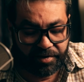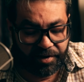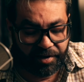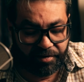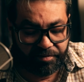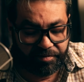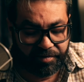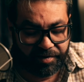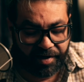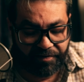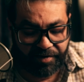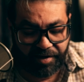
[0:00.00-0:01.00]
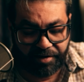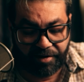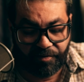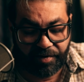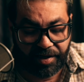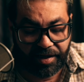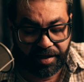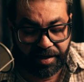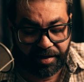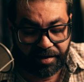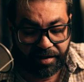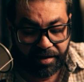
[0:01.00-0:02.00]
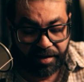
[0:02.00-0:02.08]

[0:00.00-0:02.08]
you know, definitely a good one to get,